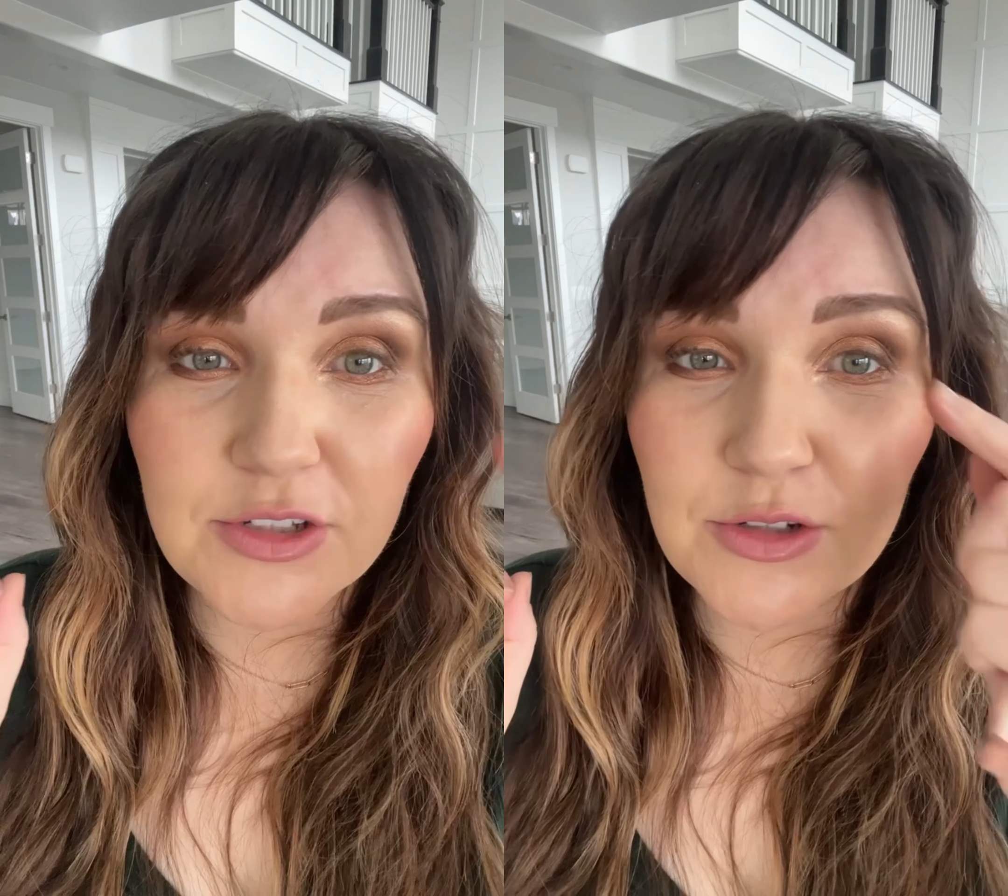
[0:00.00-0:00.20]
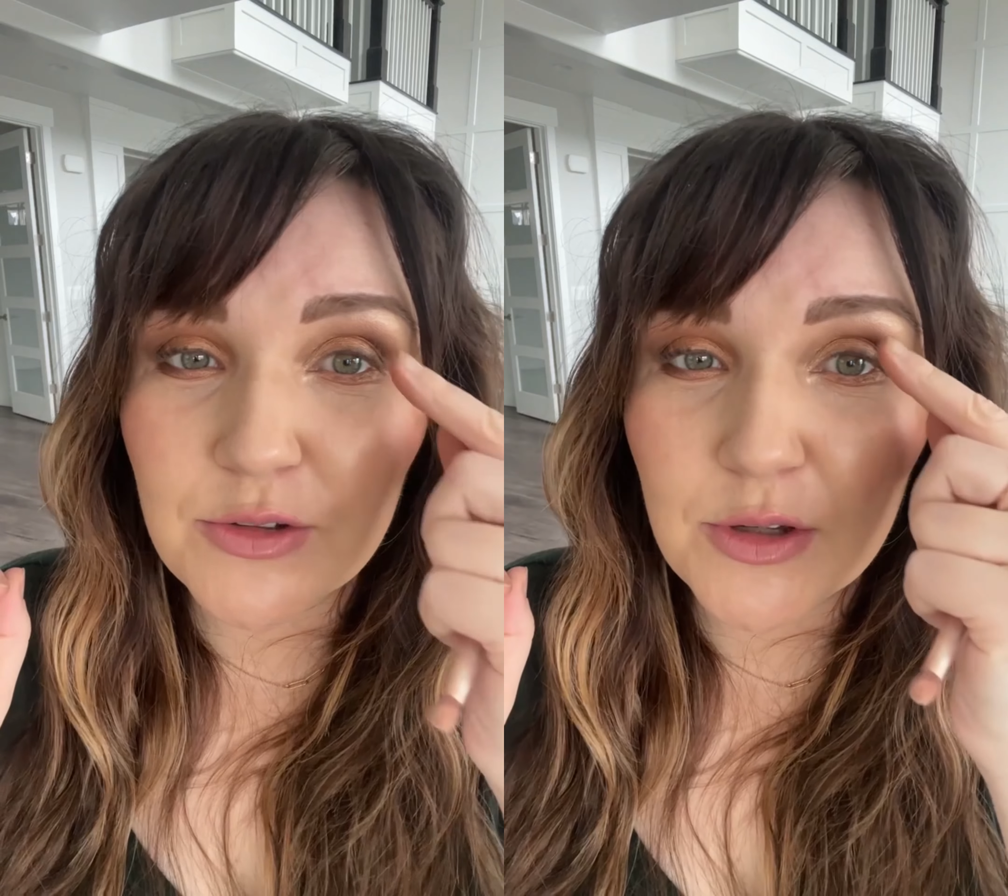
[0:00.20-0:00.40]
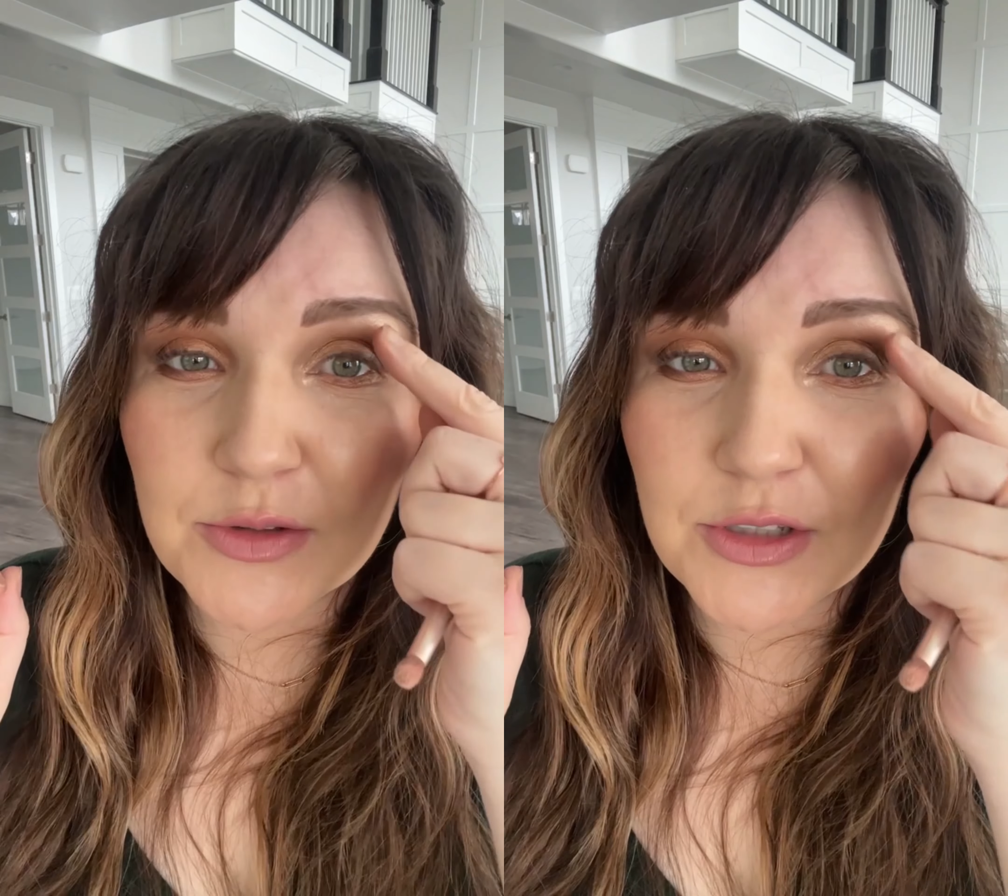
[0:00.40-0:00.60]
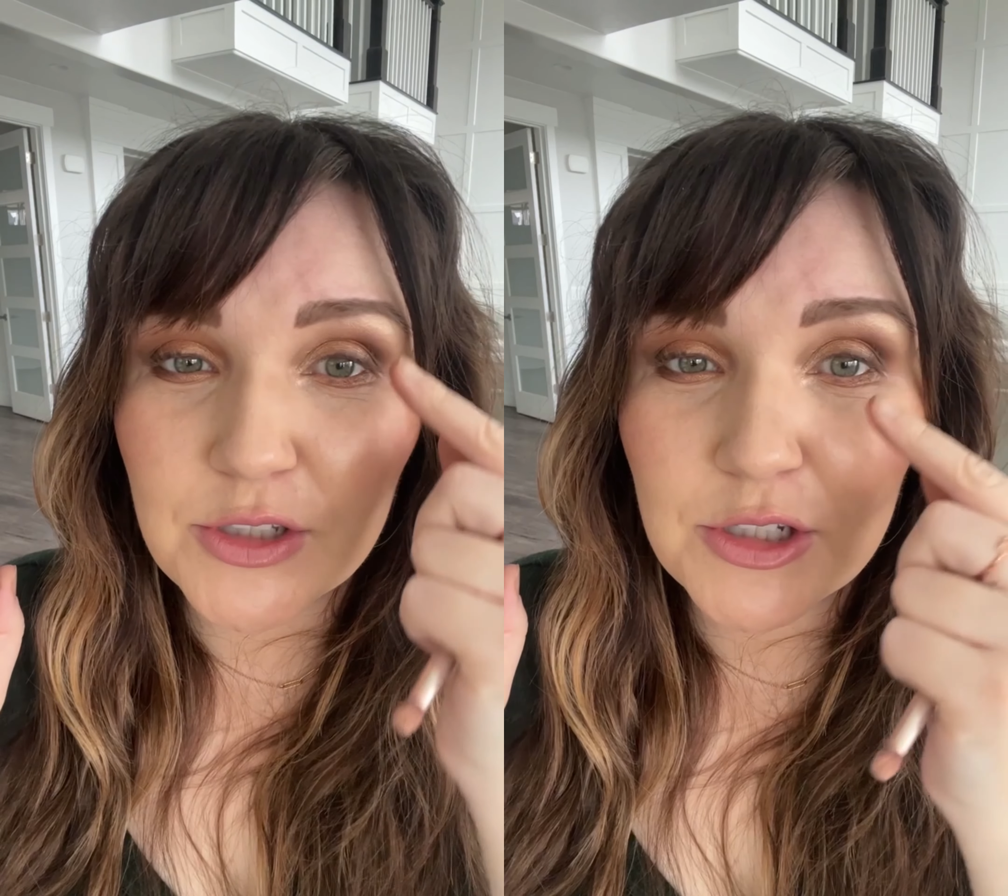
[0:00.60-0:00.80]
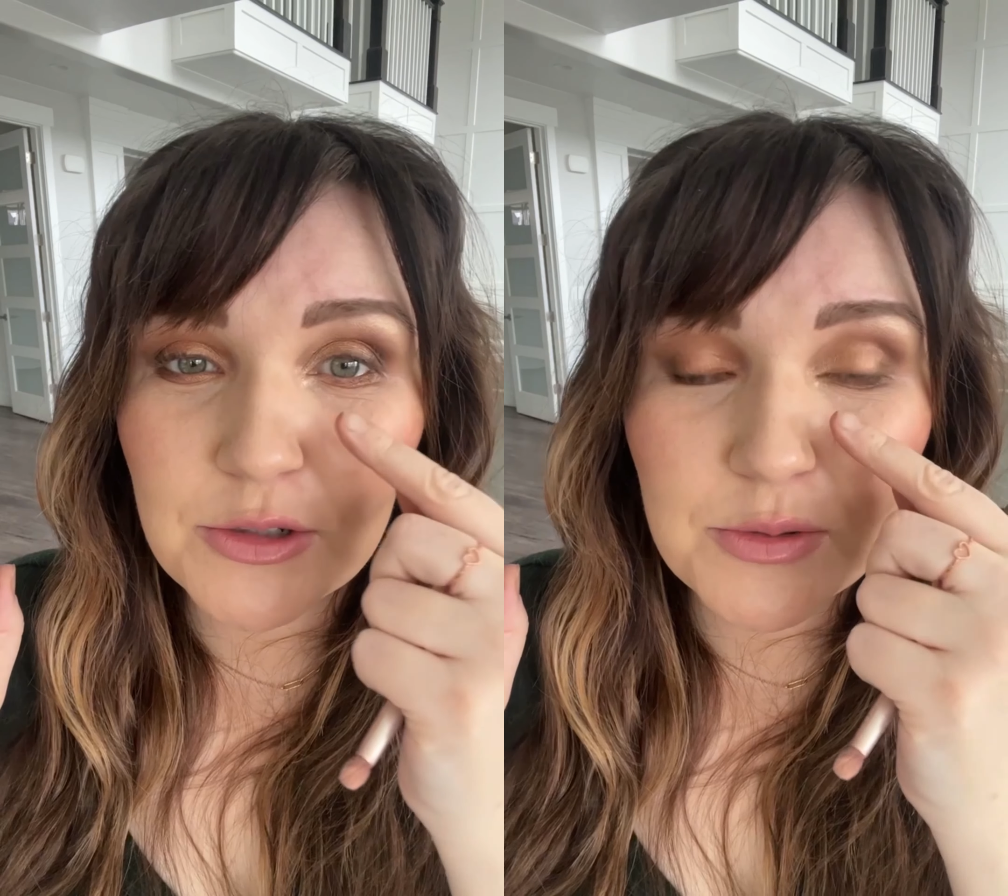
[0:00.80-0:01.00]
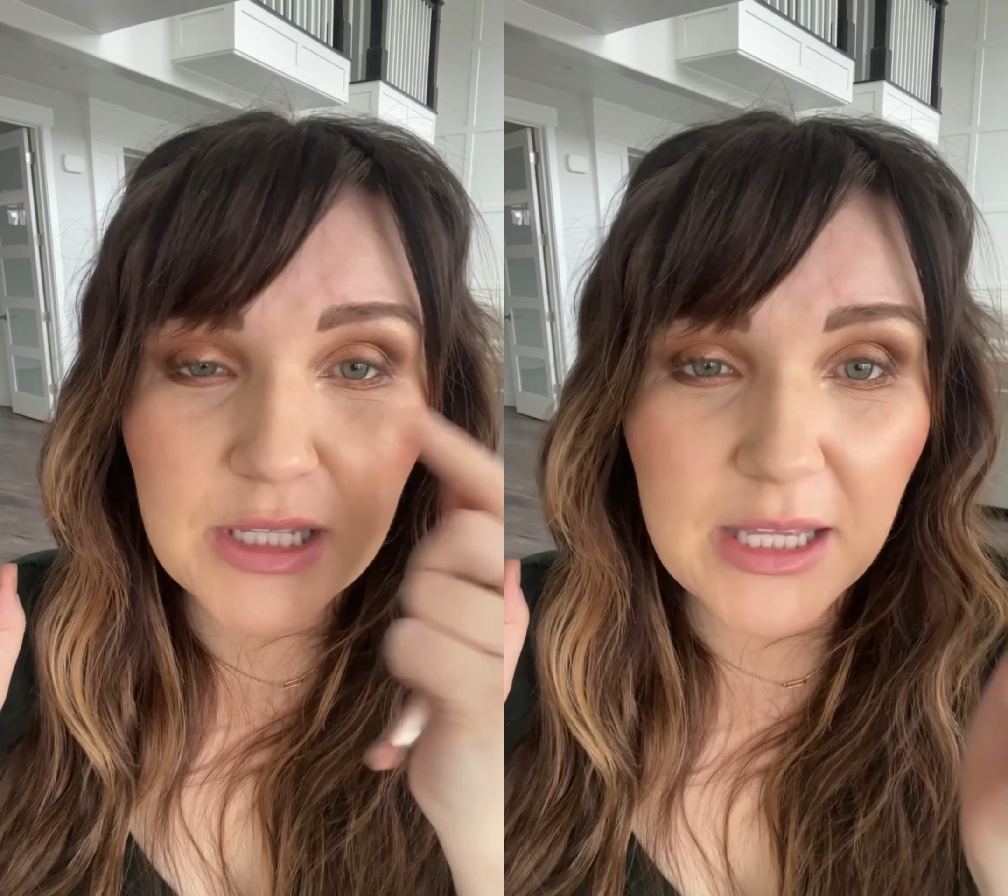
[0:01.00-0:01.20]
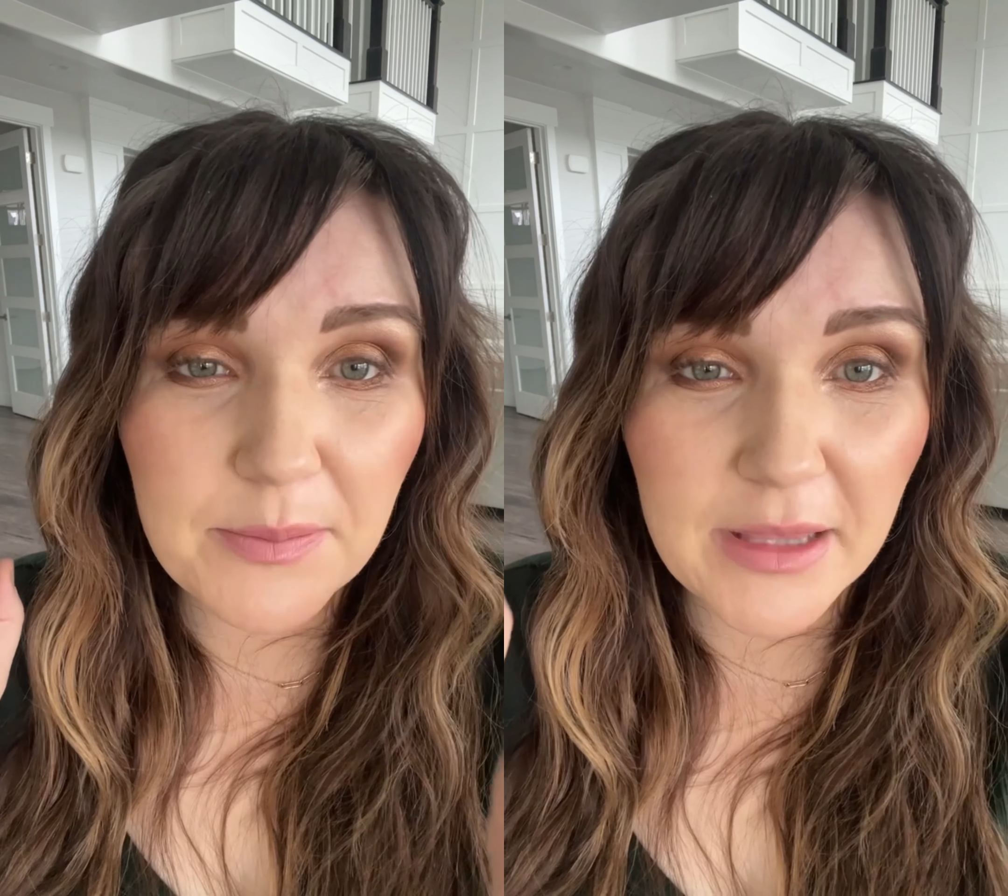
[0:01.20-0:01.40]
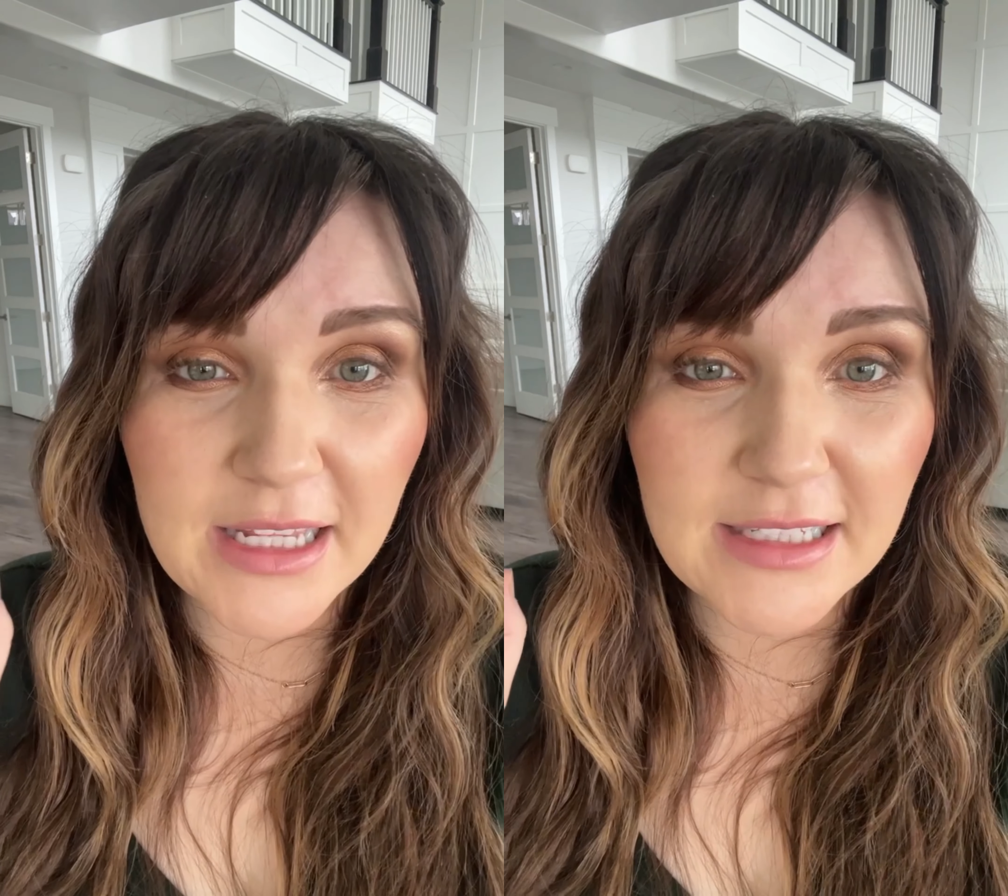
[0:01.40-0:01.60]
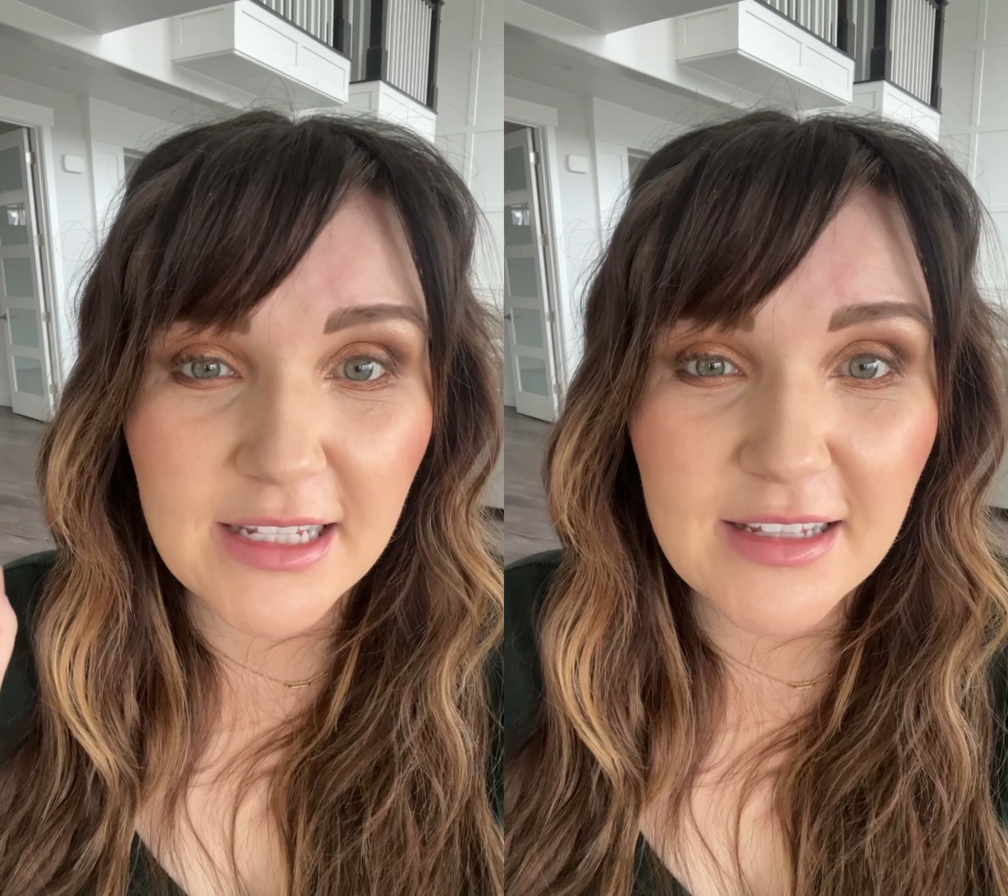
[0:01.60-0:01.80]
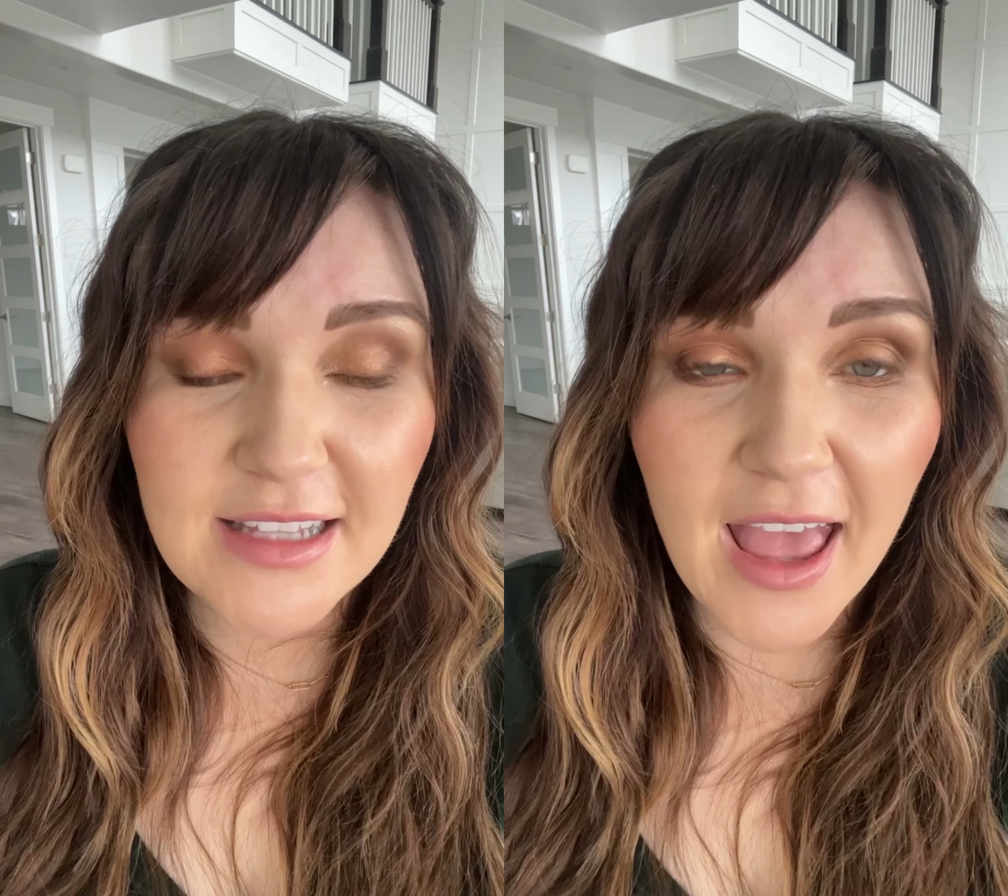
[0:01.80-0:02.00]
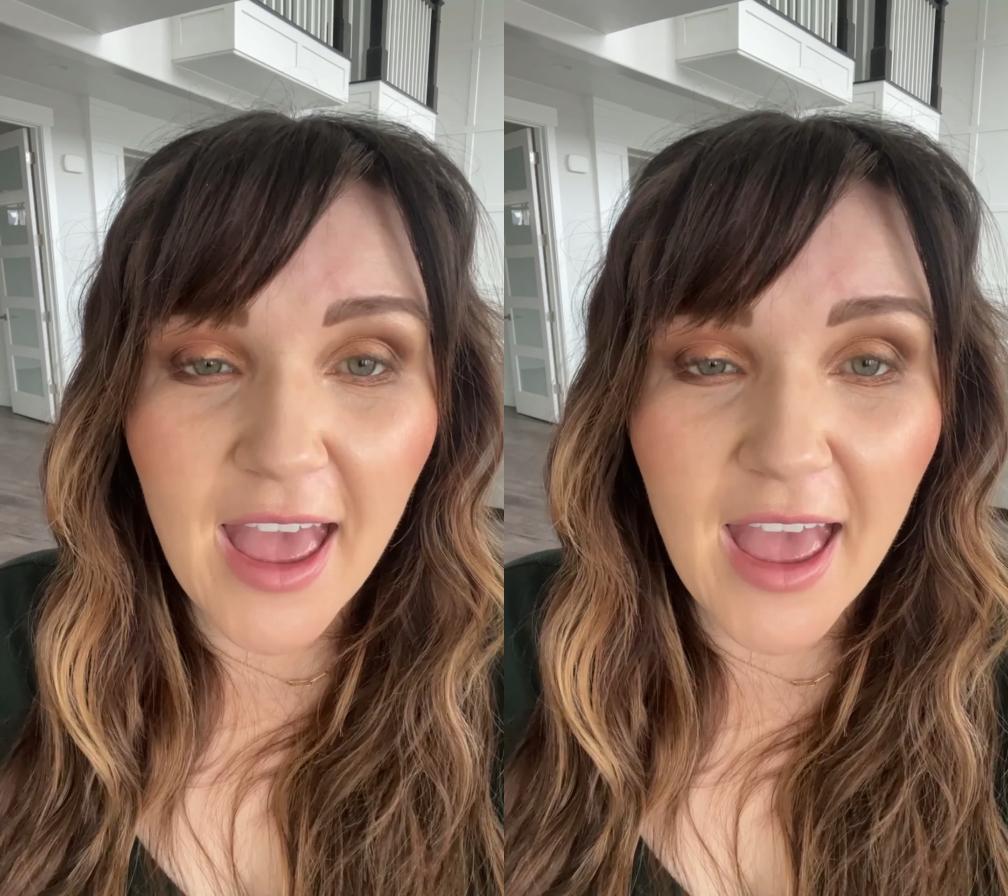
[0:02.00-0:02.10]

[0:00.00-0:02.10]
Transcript: to those two key places